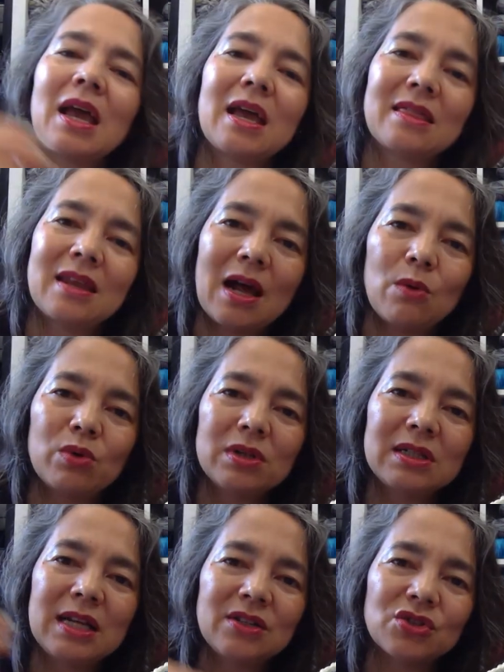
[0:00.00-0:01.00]
and then I will
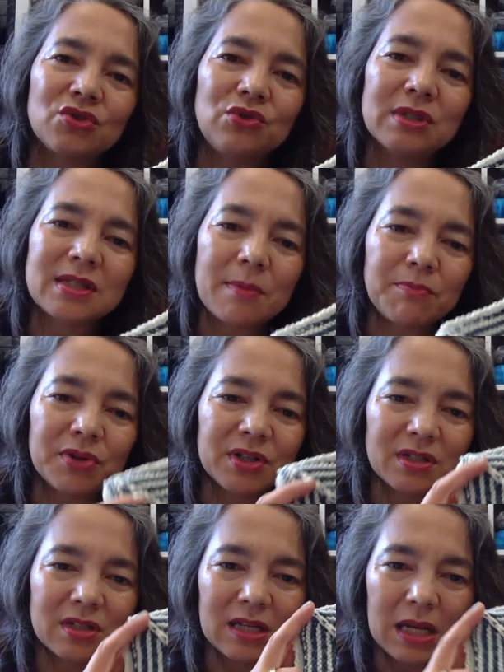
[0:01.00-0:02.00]
knit 2
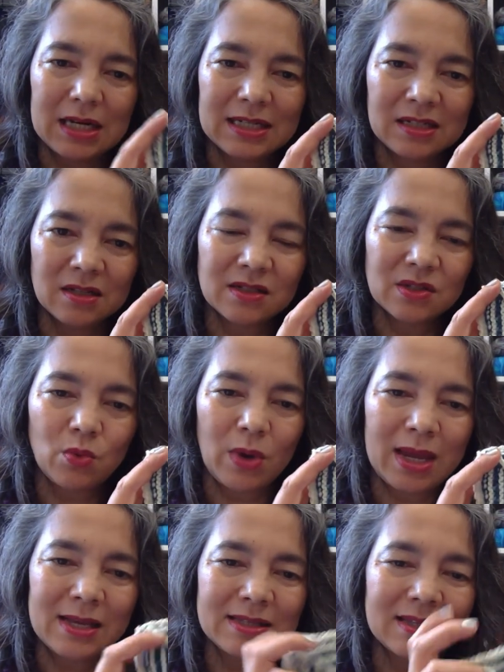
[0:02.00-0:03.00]
separate little
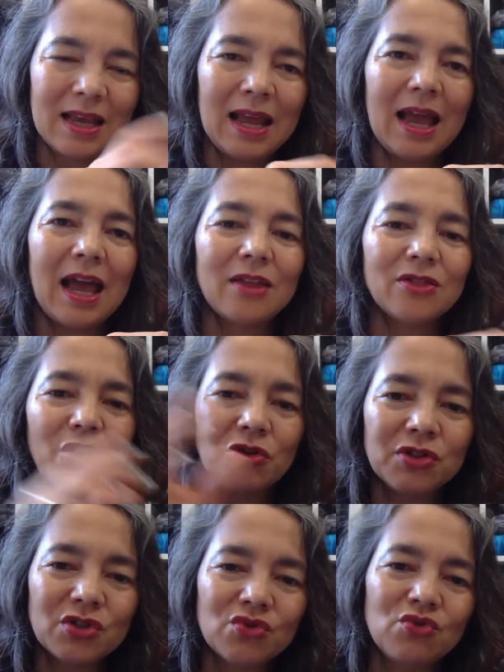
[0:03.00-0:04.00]
squares, and
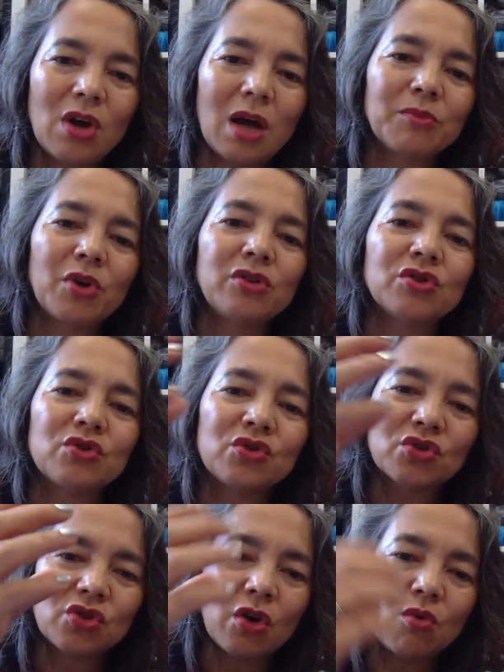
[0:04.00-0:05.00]
those 2 I'm going to
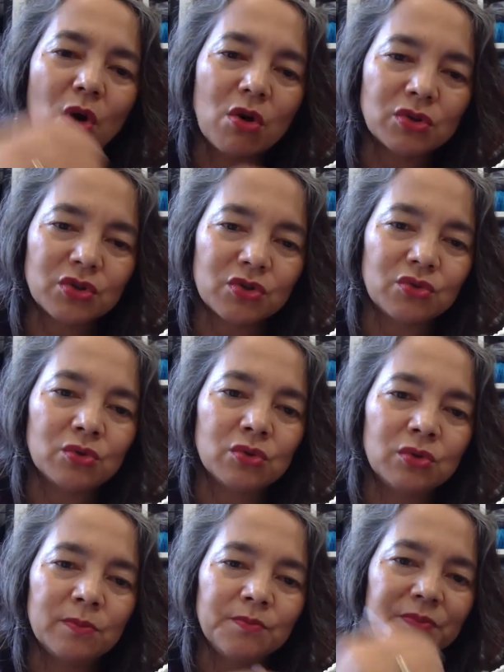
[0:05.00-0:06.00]
sew
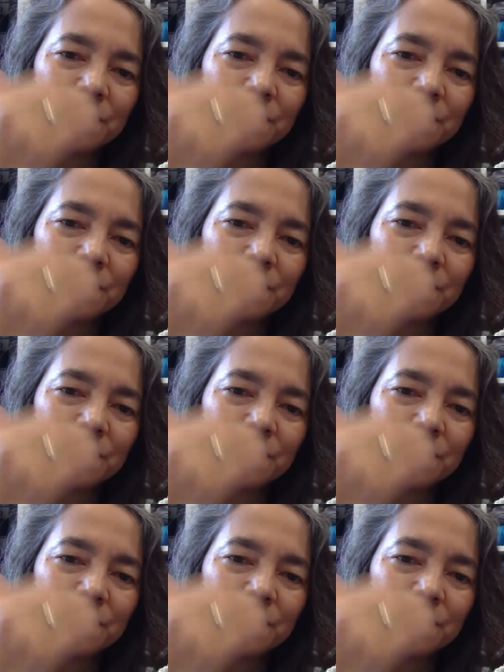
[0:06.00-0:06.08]
onto